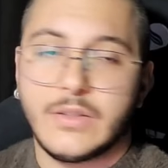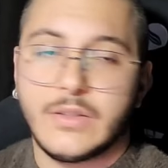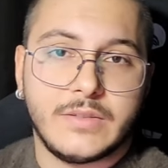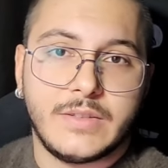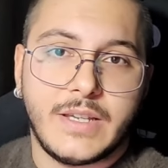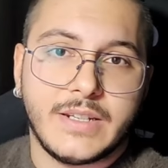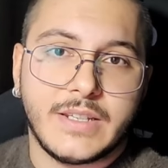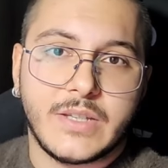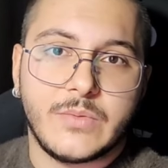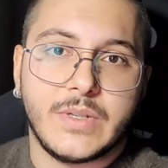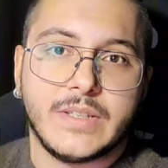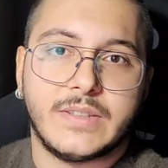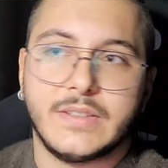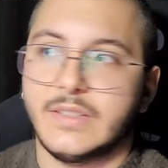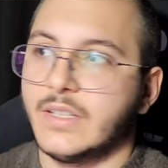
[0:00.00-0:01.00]
Then
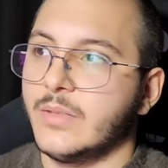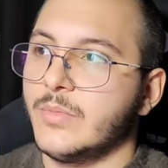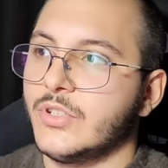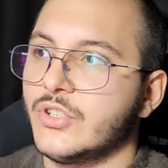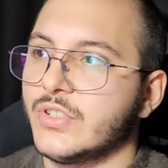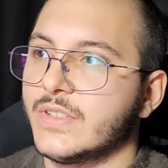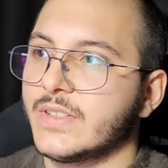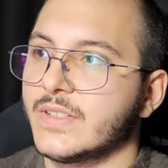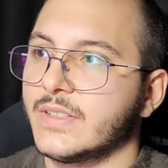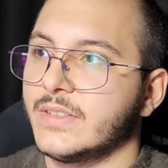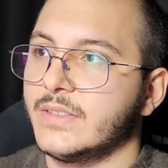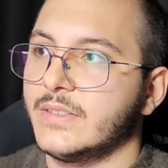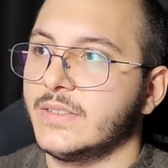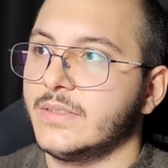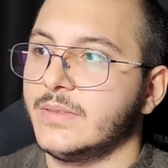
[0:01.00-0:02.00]
giving the images,
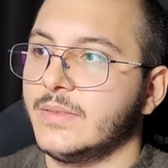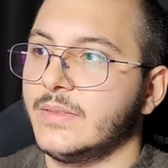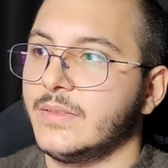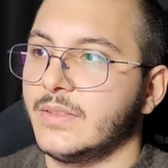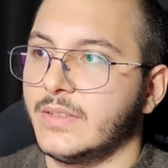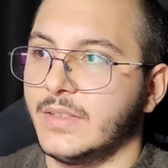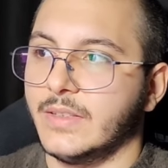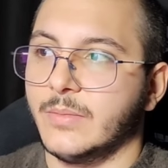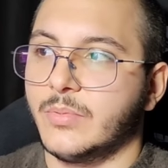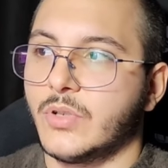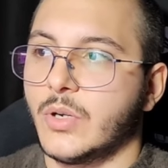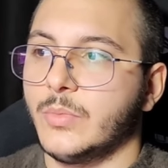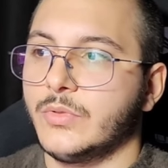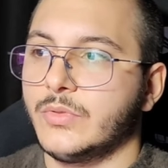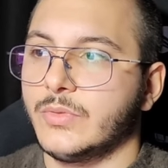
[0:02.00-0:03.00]
the
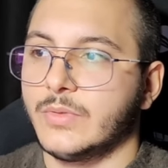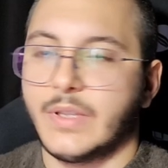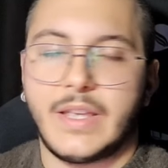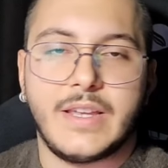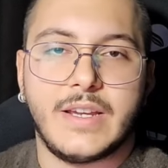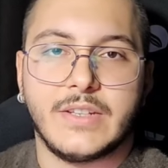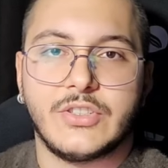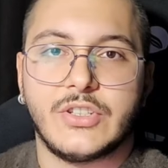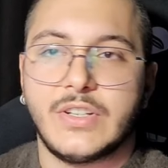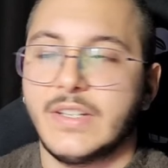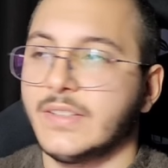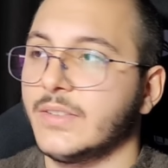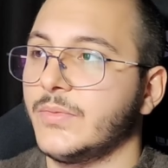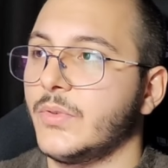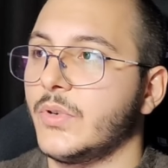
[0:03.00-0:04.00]
prompt AI
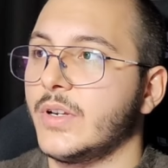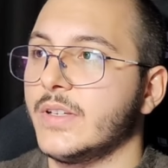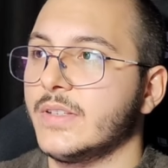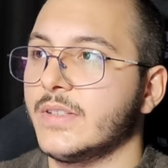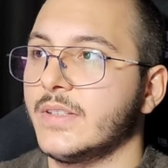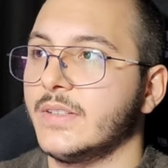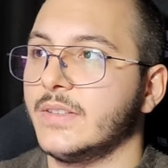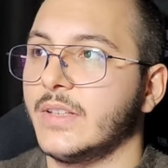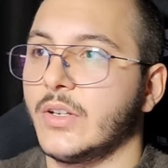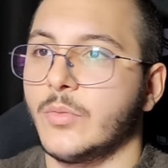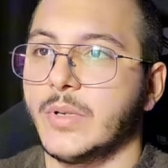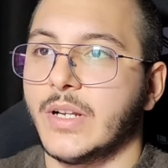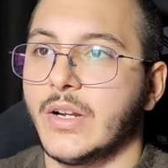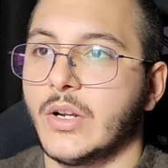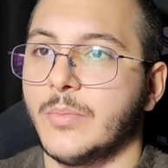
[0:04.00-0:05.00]
generated for us in
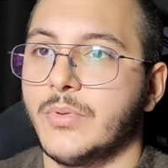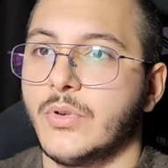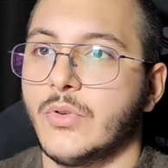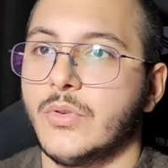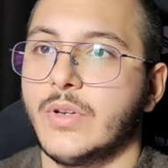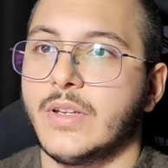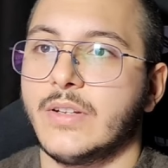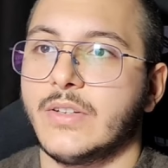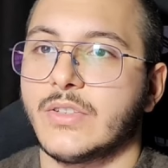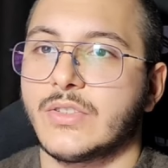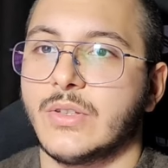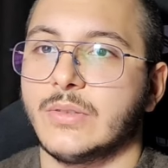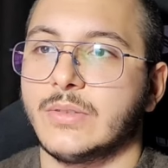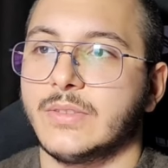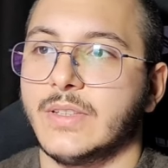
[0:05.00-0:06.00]
Nano Pro
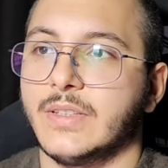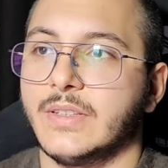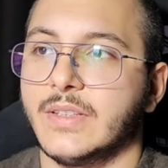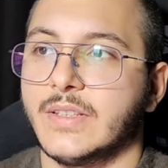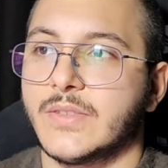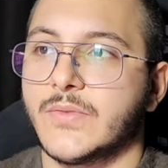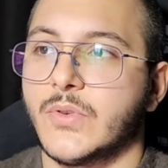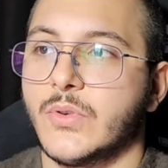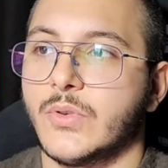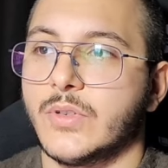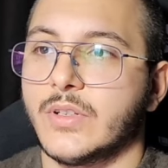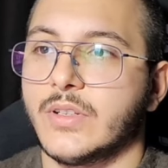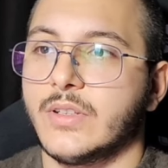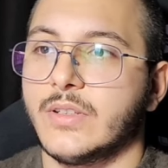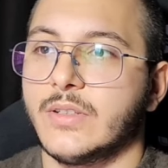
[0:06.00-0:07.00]
resulted in these
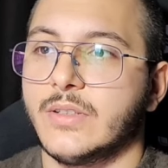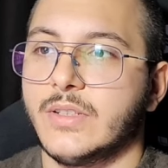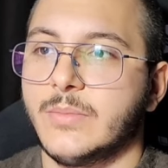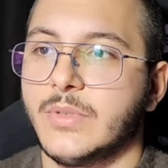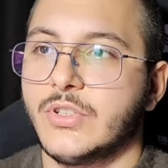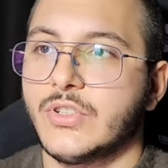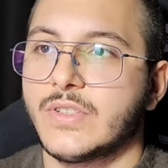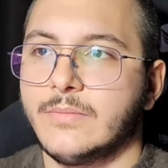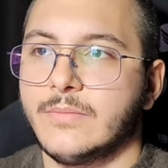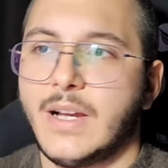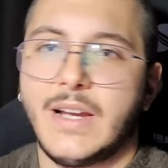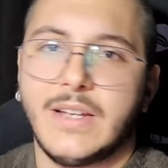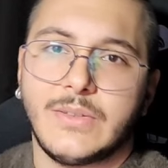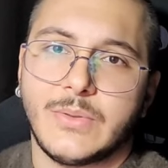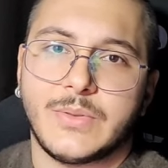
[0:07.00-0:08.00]
four images.
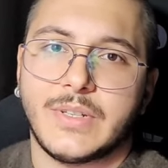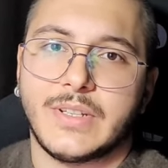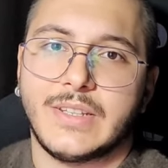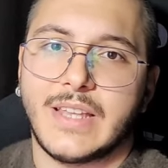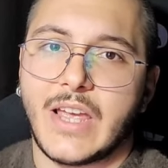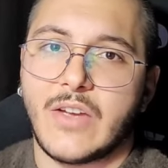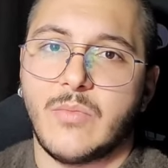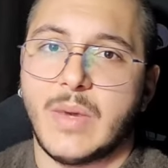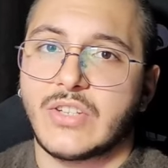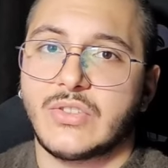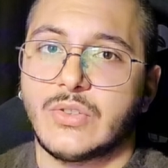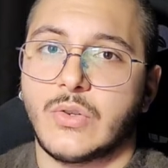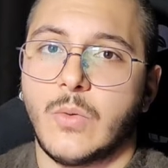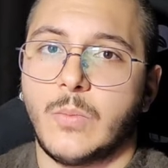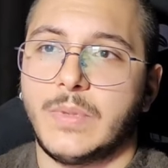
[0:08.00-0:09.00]
I don't really have much
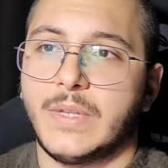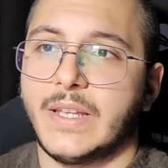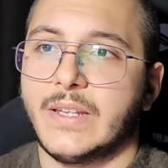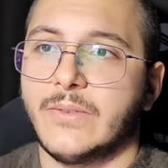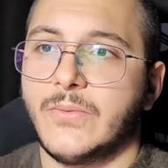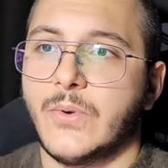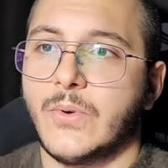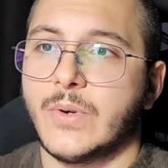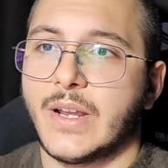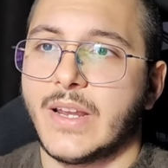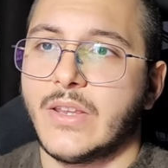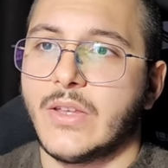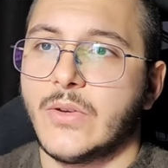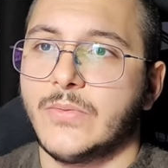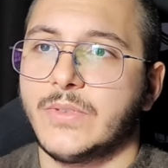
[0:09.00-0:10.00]
to complain for
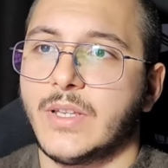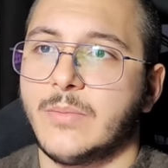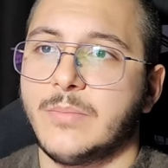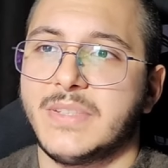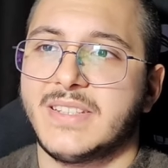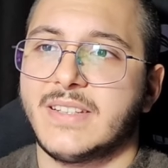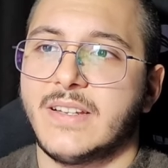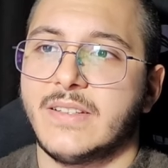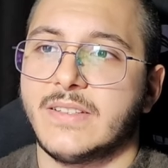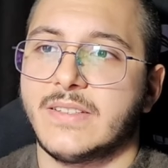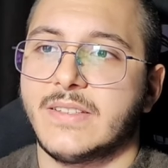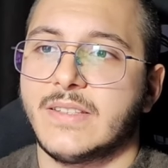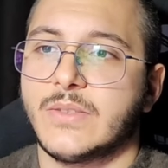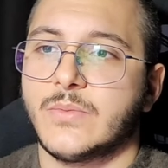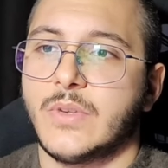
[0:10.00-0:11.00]
any of them besides
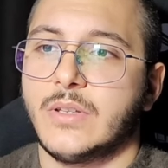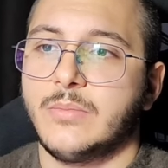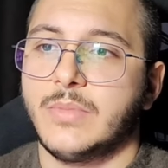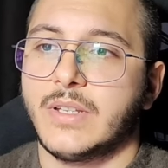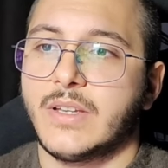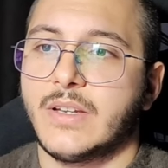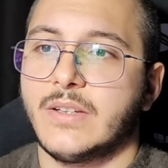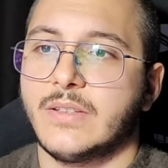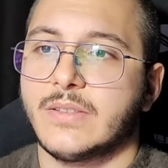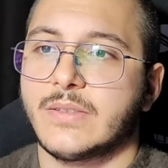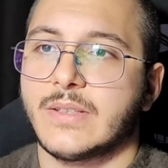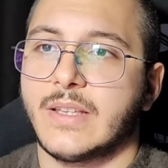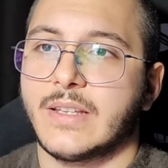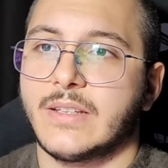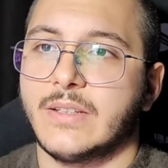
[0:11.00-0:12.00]
this one because
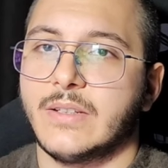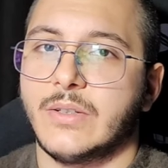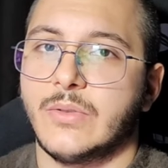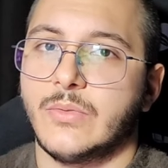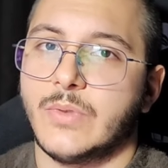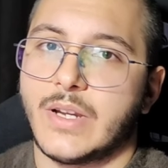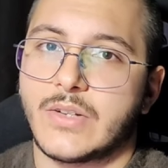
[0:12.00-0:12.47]
like we are